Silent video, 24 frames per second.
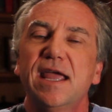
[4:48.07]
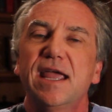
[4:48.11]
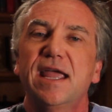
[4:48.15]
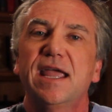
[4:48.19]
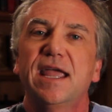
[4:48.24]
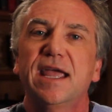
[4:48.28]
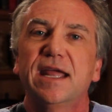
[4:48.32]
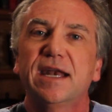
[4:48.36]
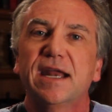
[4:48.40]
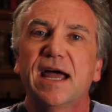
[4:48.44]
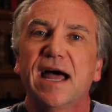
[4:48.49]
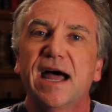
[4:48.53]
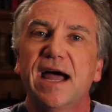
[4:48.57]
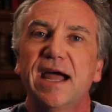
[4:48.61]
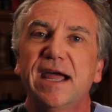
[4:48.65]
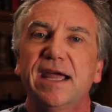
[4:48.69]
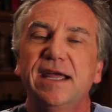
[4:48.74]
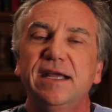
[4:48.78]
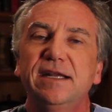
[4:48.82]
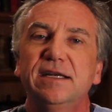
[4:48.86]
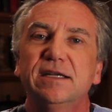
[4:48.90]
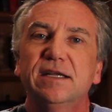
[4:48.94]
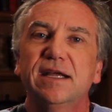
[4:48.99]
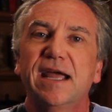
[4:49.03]
And
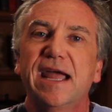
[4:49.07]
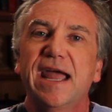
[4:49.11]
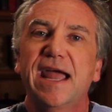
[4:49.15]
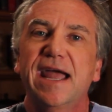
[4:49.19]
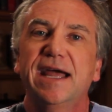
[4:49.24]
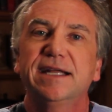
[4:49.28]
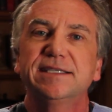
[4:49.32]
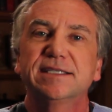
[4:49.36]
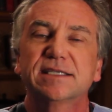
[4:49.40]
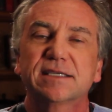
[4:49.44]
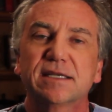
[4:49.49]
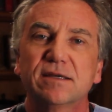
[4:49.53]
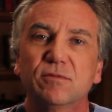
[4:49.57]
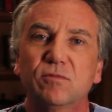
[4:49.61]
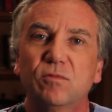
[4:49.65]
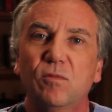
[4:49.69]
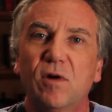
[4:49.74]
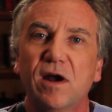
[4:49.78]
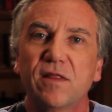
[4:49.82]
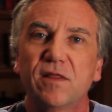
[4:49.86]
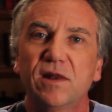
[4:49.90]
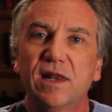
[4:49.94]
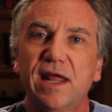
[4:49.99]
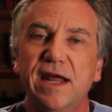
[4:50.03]
I asked
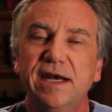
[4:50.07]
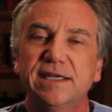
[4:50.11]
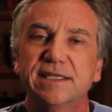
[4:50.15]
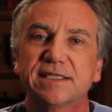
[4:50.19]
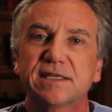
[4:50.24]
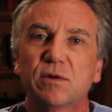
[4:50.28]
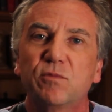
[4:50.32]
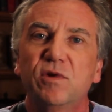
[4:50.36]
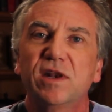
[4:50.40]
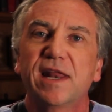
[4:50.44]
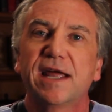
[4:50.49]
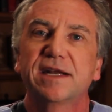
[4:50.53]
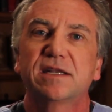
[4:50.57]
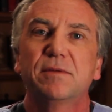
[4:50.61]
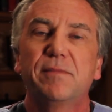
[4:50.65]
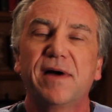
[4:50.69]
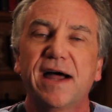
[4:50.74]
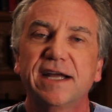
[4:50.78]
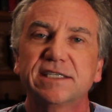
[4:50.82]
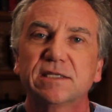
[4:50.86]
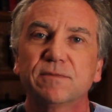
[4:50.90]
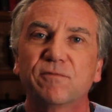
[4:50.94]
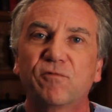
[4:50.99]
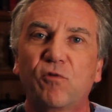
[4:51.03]
one of the ladies, I said, we'd like to
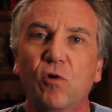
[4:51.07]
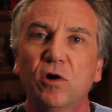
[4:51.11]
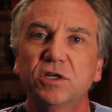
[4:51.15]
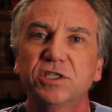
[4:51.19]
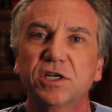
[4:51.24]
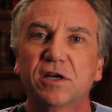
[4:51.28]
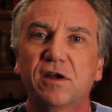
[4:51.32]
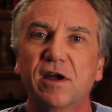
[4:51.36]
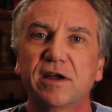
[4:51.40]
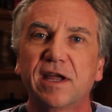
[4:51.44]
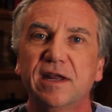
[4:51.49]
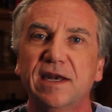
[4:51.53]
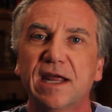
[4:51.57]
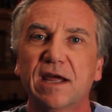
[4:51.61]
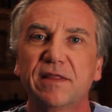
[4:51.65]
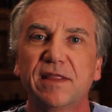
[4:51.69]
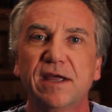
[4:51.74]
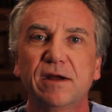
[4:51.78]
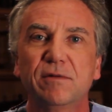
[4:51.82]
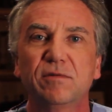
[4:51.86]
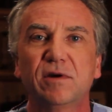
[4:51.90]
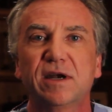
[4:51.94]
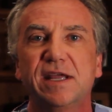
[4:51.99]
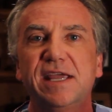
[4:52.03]
buy some fortune cookie. Now,
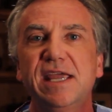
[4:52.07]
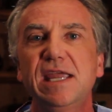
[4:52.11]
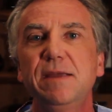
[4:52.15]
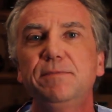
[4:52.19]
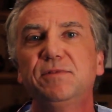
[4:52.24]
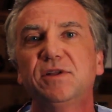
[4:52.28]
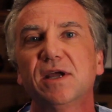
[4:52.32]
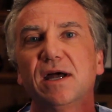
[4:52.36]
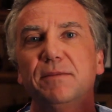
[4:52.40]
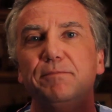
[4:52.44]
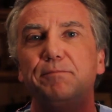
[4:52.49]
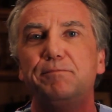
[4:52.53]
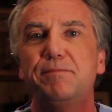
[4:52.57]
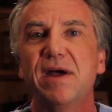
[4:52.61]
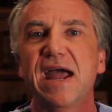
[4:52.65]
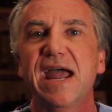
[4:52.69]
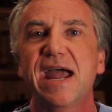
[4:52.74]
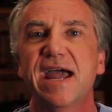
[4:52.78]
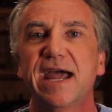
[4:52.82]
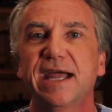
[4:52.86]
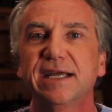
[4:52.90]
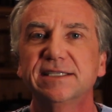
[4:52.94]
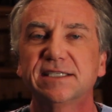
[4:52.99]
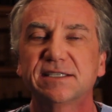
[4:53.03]
they were heaped up
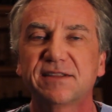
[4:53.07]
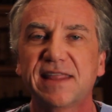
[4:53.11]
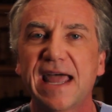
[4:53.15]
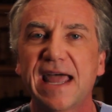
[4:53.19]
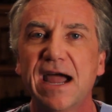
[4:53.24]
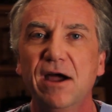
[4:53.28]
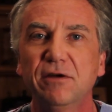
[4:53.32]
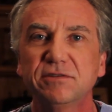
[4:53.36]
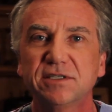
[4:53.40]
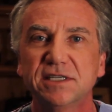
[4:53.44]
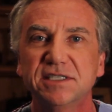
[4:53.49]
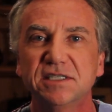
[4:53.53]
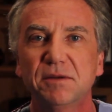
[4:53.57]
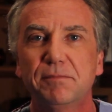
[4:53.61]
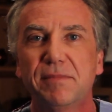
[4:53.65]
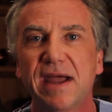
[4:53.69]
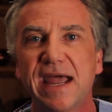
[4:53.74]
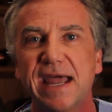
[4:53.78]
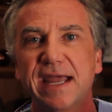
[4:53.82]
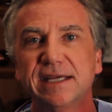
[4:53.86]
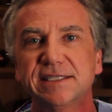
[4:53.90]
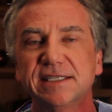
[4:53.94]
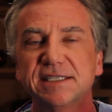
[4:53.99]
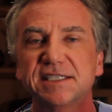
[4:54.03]
bags, thousands of
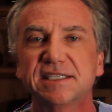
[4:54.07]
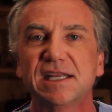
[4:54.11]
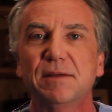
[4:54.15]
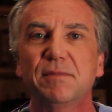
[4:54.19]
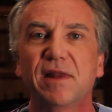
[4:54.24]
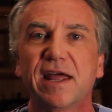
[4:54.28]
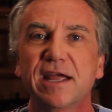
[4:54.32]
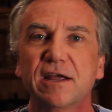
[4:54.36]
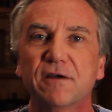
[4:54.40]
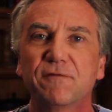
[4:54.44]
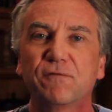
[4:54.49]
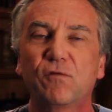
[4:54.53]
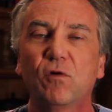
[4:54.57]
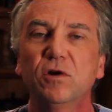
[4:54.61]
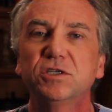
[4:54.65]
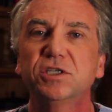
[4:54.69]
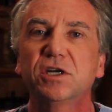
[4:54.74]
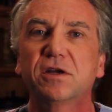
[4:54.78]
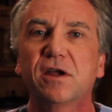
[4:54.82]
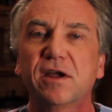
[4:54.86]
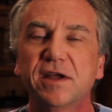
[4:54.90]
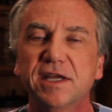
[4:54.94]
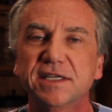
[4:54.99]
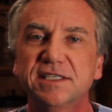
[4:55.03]
bags it seemed like, of
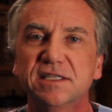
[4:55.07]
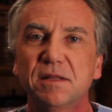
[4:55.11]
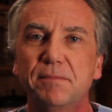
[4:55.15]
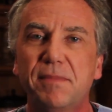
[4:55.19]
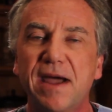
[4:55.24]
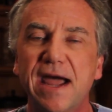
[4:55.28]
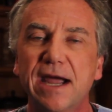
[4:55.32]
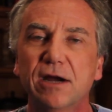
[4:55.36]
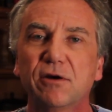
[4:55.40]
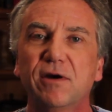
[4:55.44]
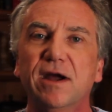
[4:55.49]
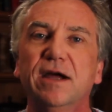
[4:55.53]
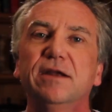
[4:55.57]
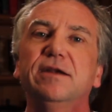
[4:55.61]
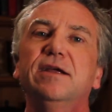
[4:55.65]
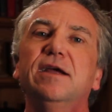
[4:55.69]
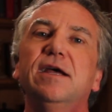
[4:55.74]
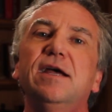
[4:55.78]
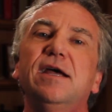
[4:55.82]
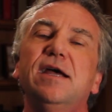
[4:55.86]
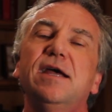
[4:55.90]
fortune cookies in the background.